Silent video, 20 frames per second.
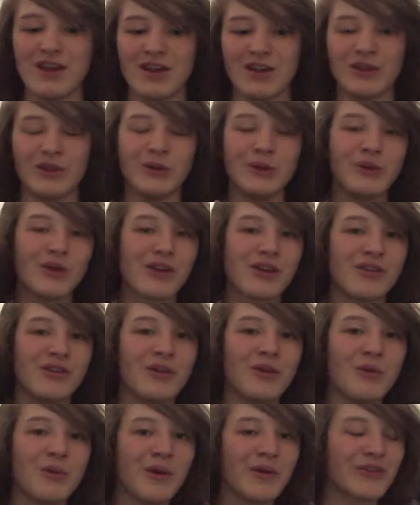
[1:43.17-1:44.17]
Luke
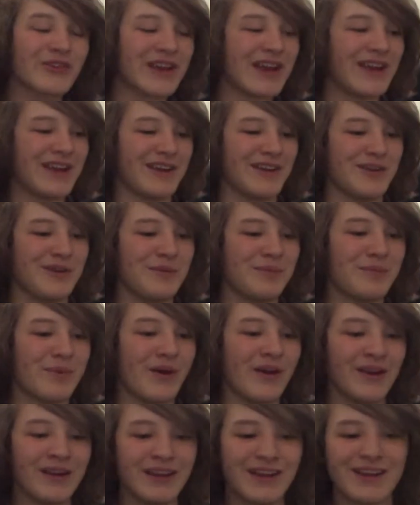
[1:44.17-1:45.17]
knew I was getting a new
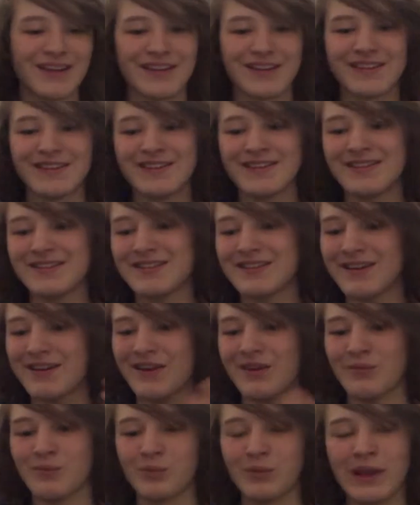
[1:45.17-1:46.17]
bike and
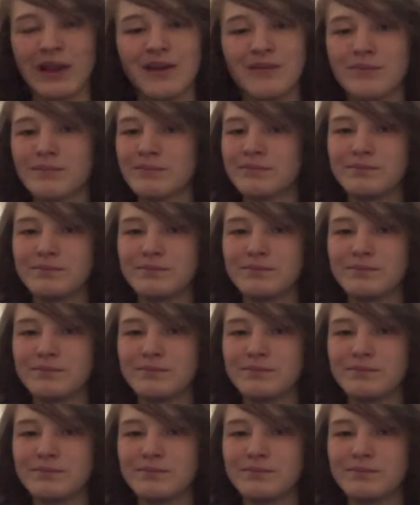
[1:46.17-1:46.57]
we